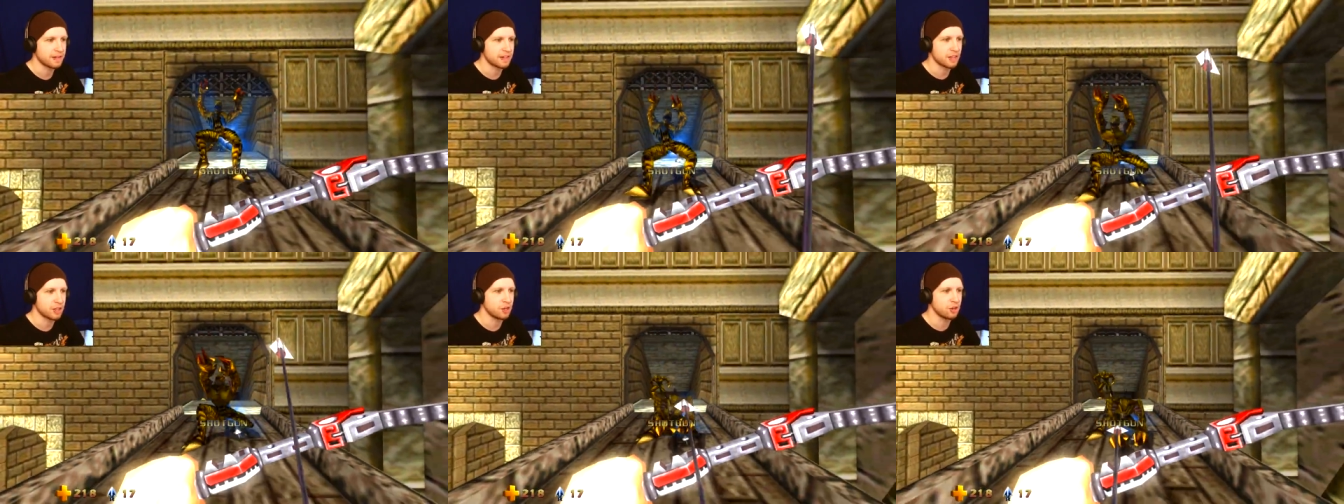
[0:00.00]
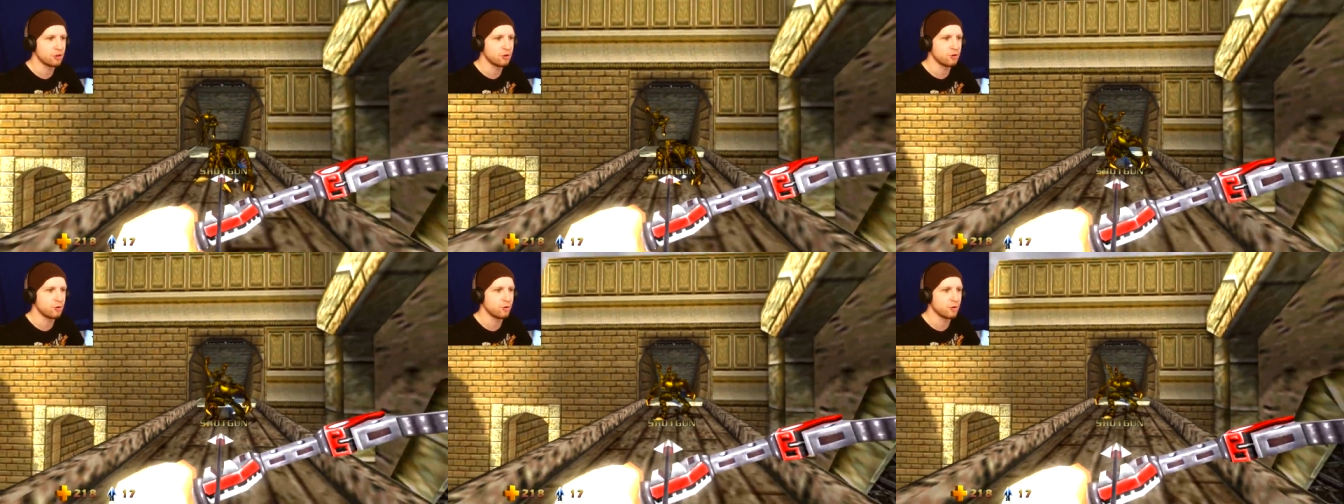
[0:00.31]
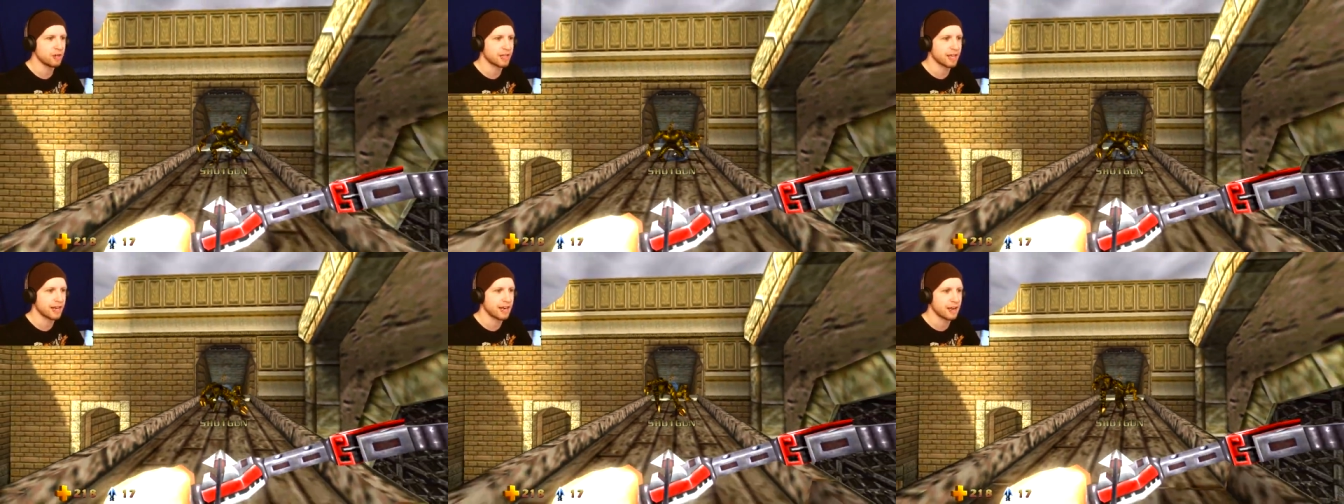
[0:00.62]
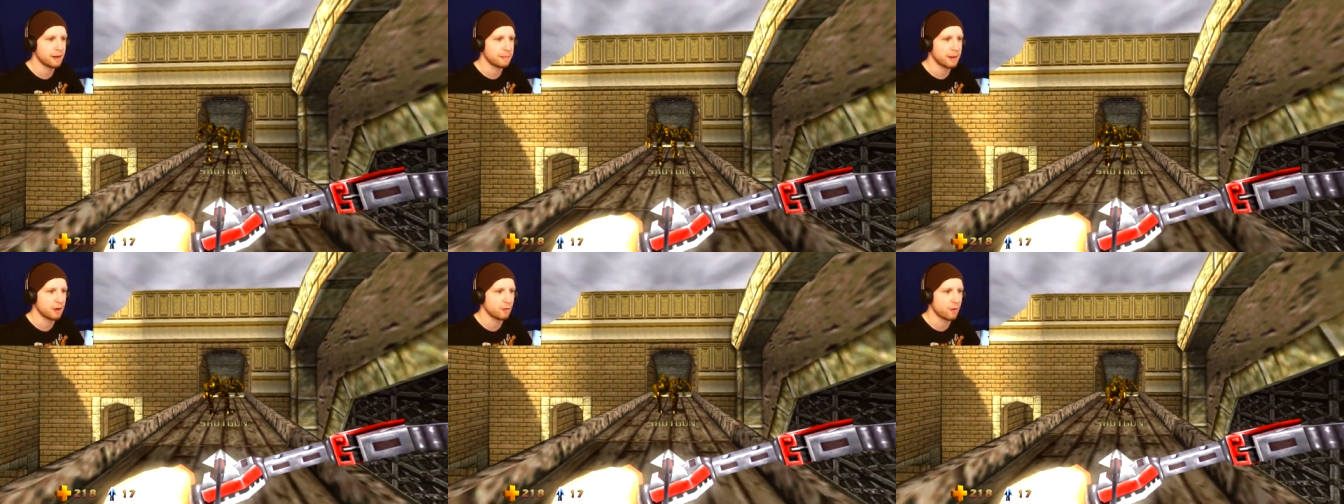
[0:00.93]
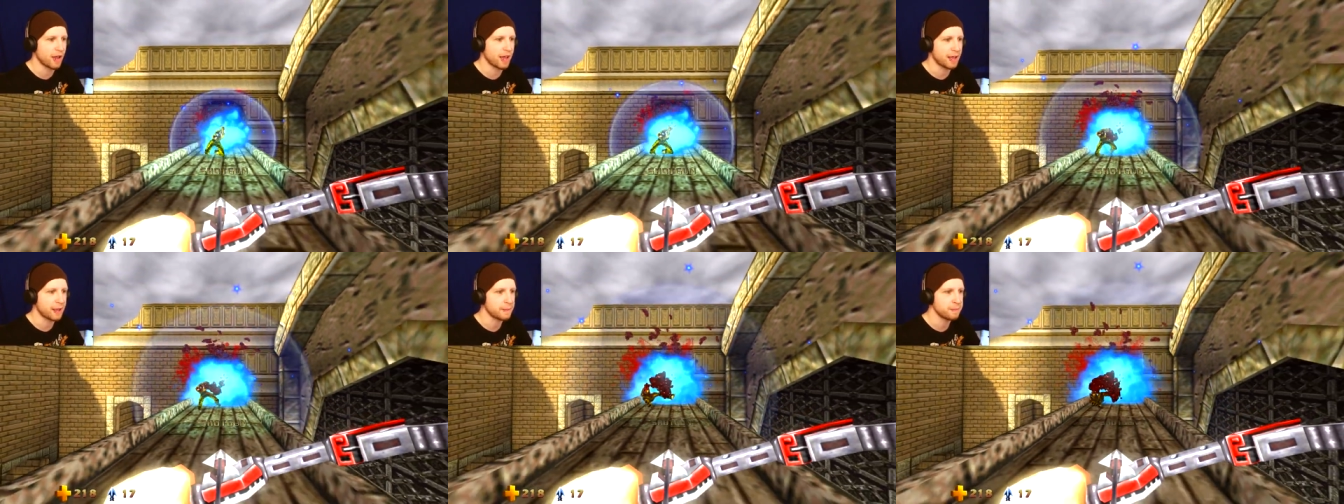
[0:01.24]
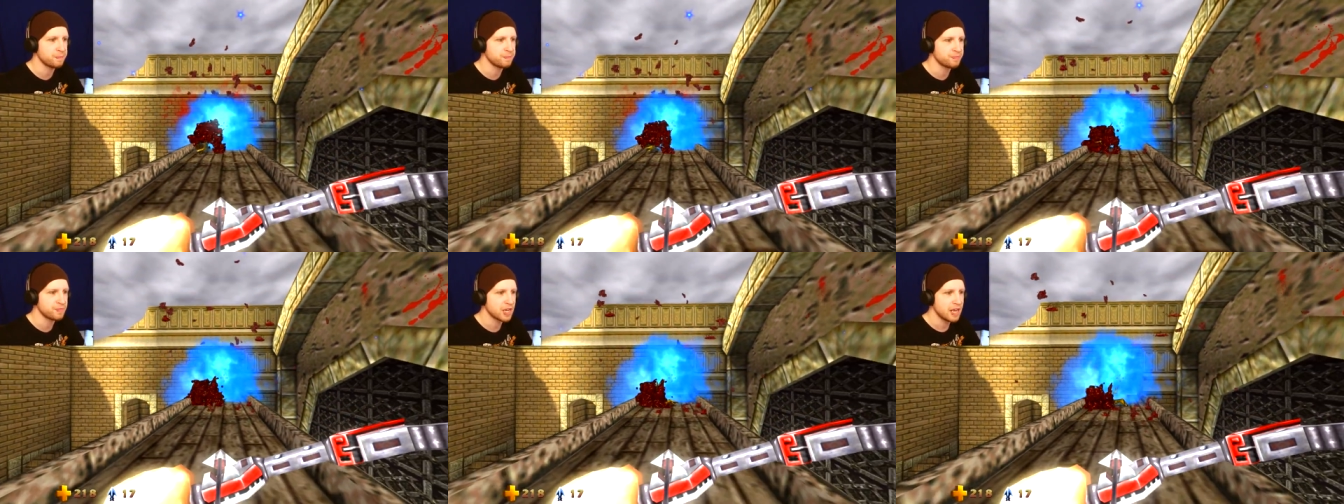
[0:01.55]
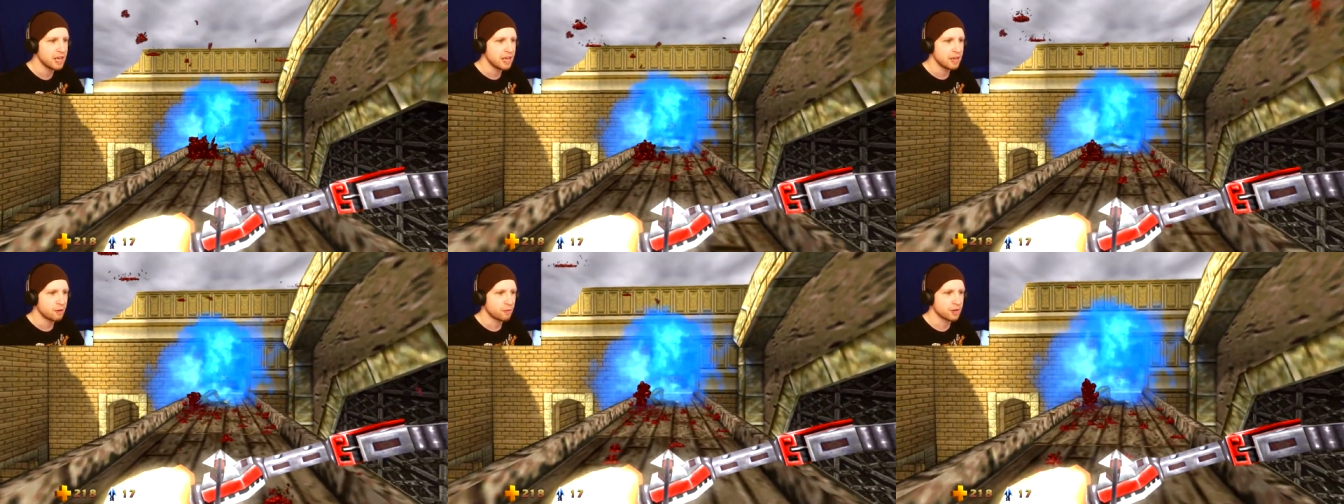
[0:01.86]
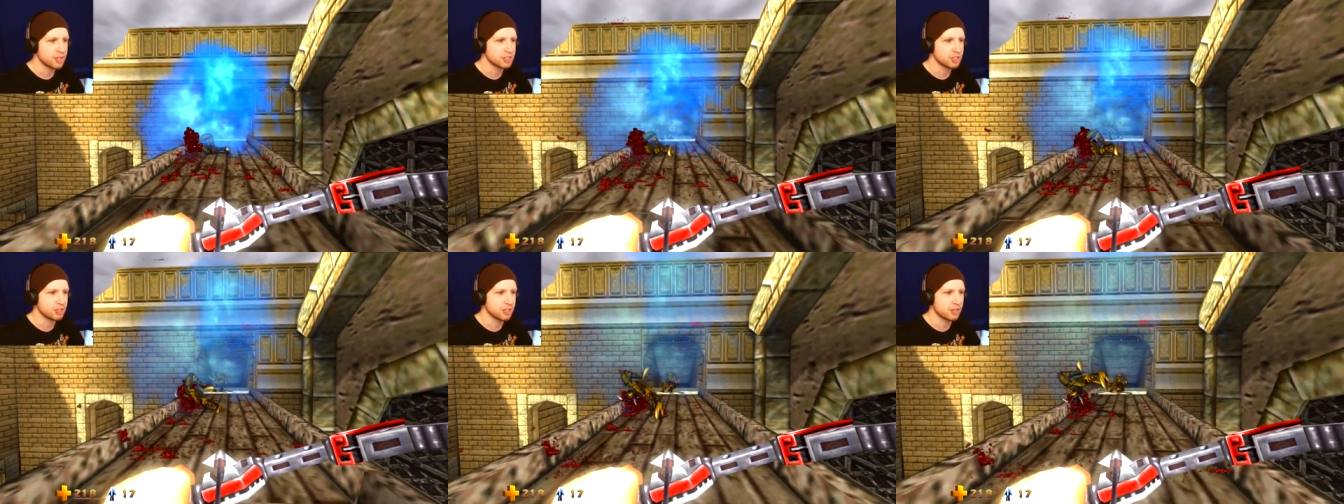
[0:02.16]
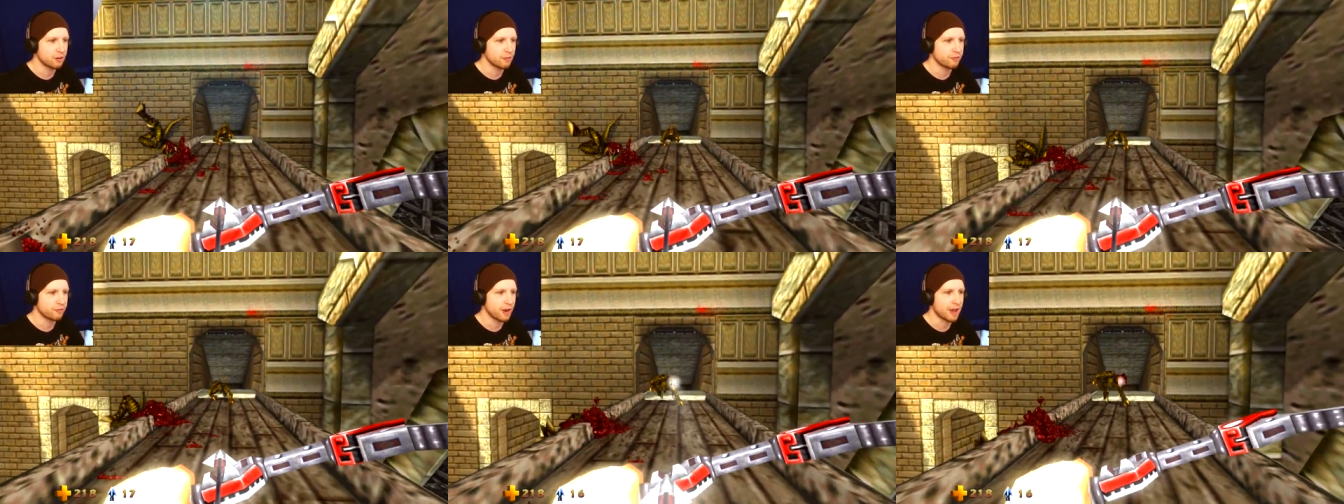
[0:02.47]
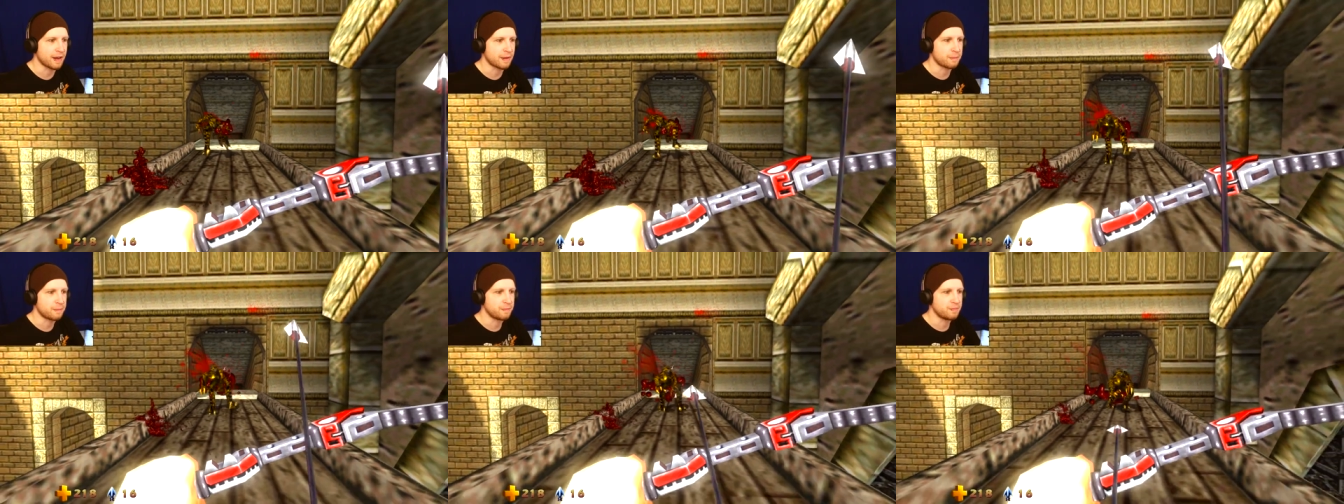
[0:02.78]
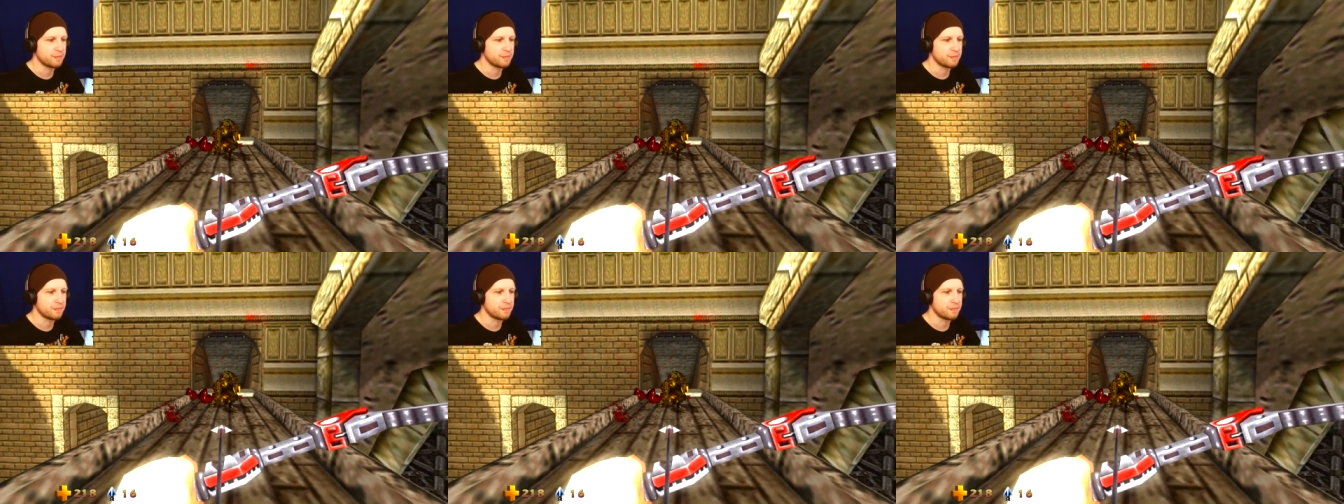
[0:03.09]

You get out of my way. Where's your little friend?